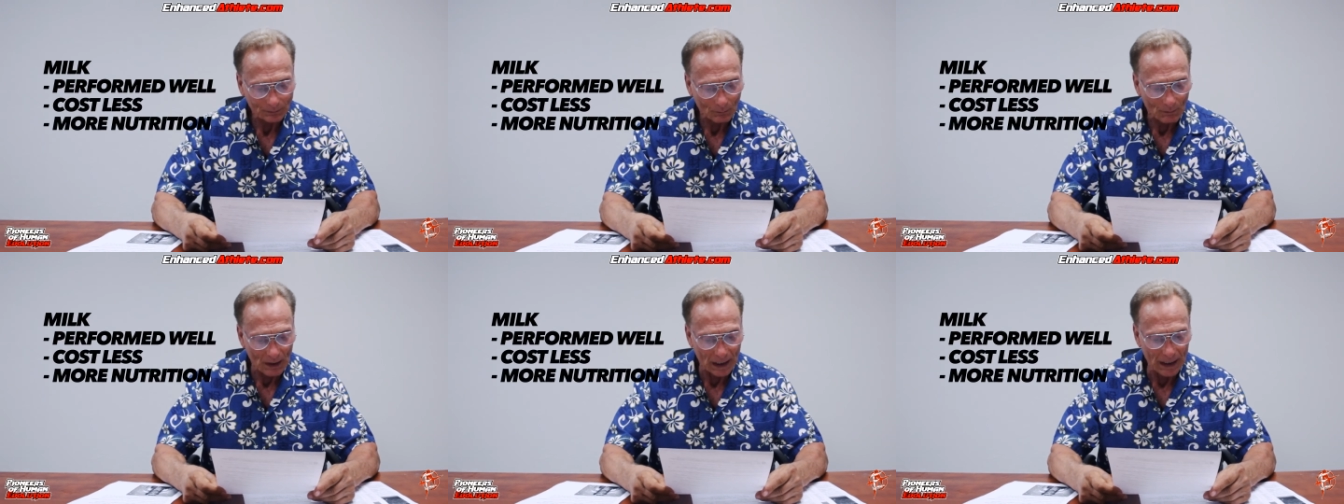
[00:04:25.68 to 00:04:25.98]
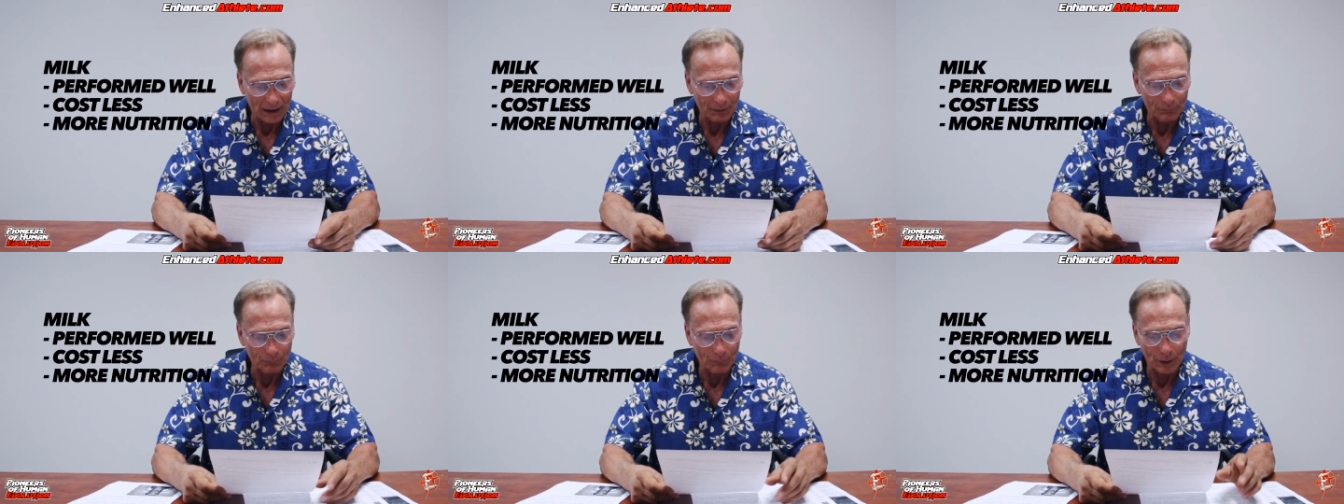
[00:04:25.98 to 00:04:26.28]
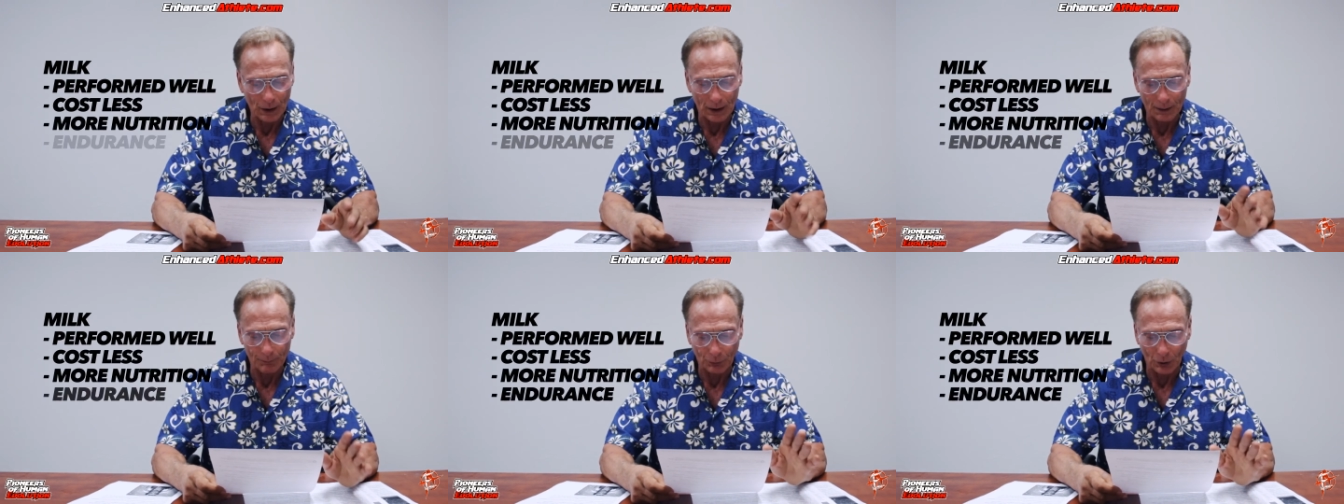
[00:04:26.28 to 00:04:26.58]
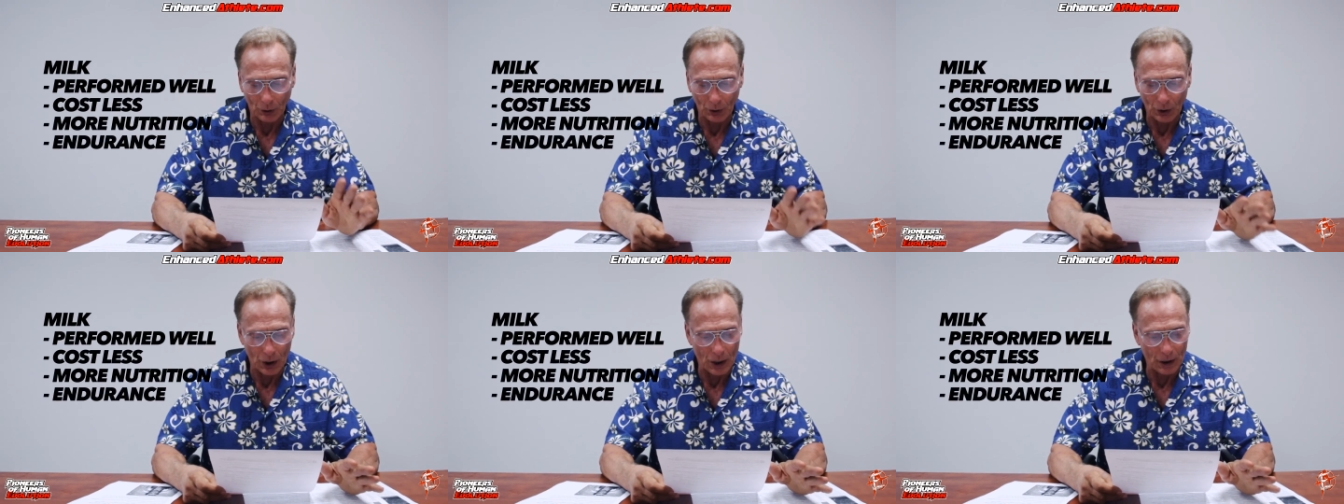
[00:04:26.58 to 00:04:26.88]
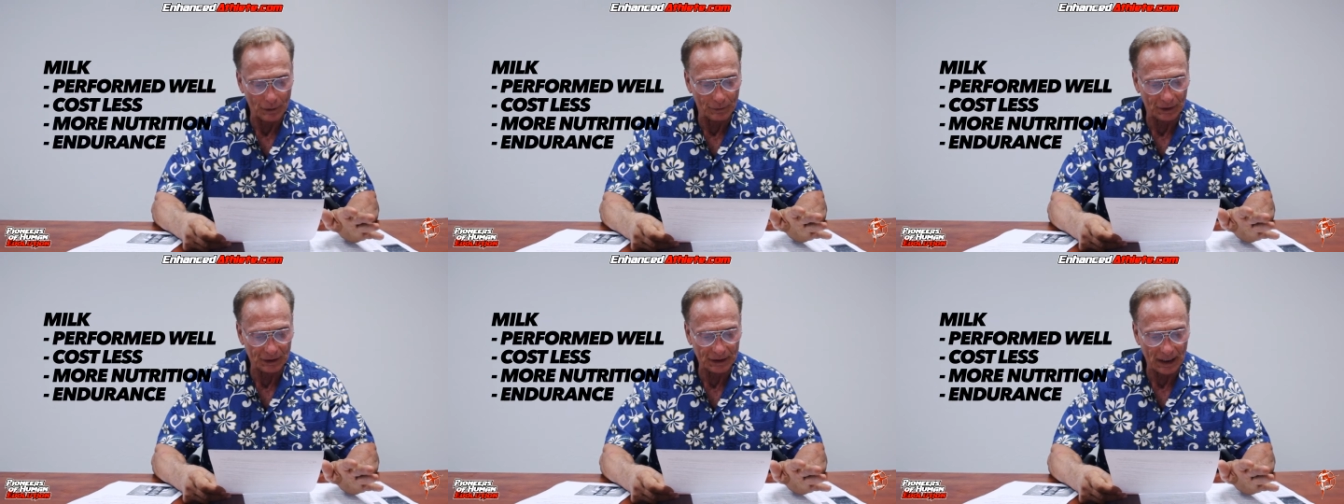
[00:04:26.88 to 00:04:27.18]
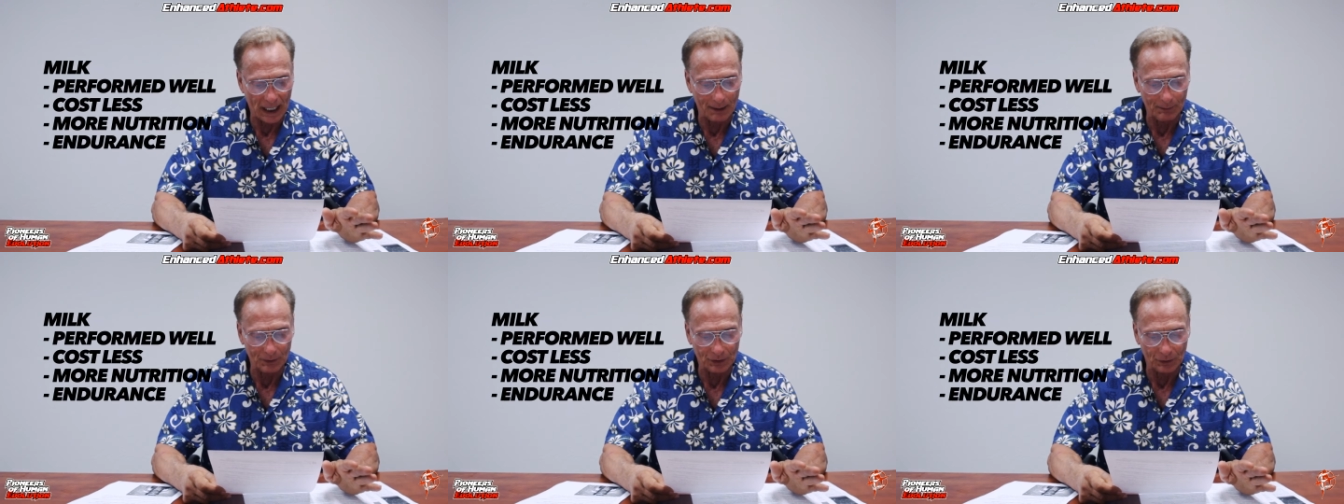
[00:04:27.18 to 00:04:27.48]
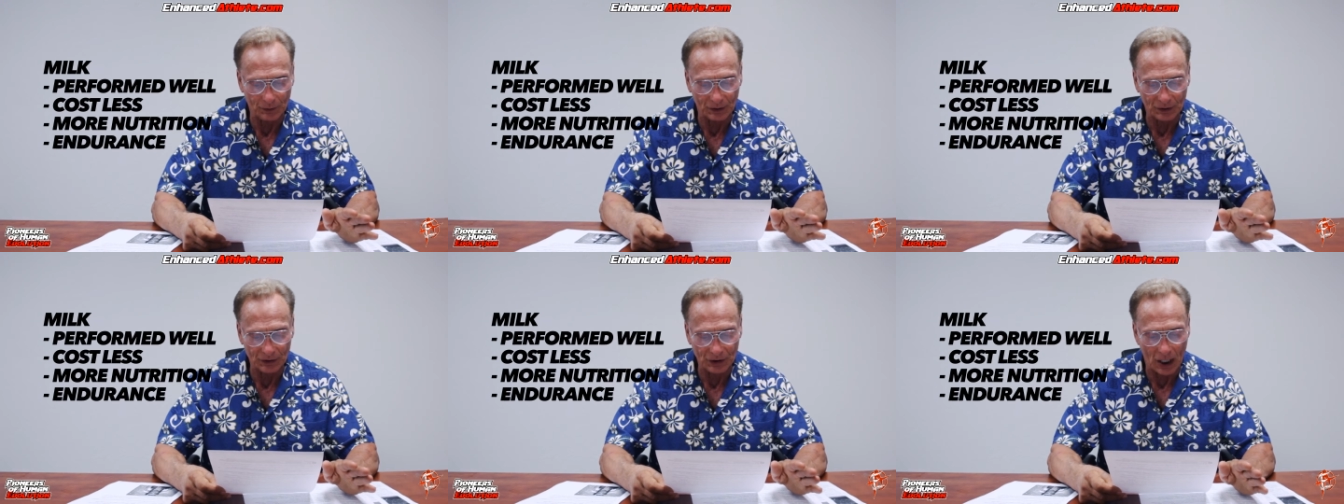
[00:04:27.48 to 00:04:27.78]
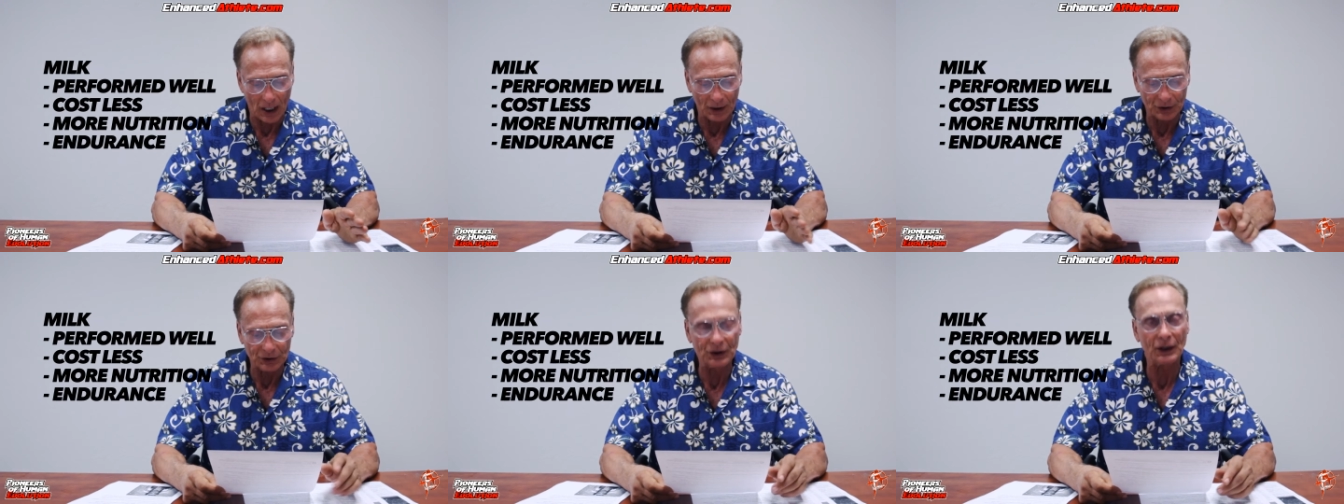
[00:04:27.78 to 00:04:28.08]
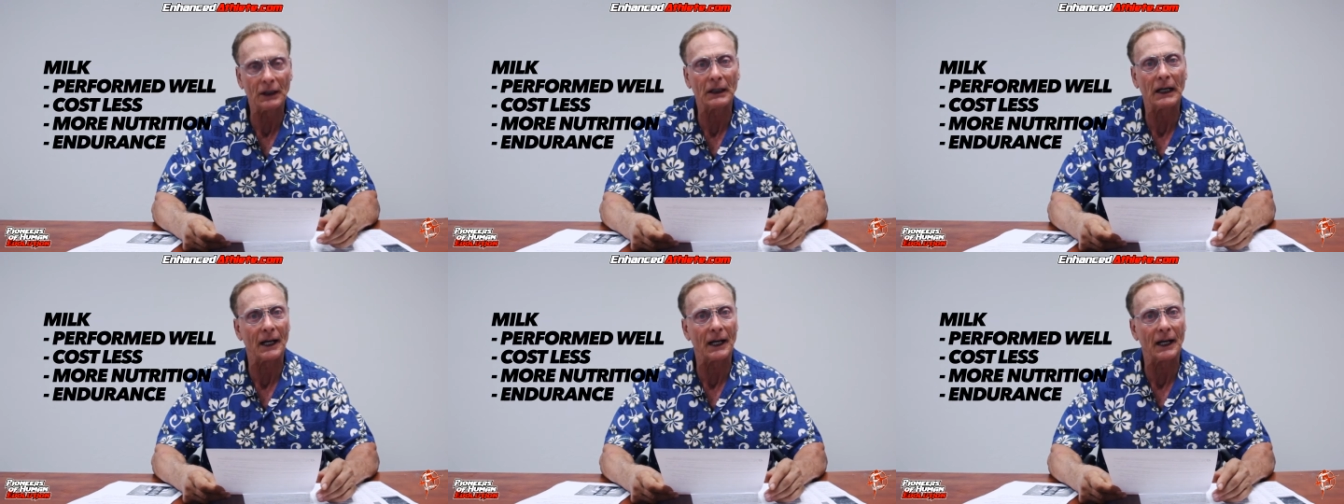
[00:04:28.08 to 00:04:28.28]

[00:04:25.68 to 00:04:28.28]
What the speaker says: It prolonged the time to exhaustion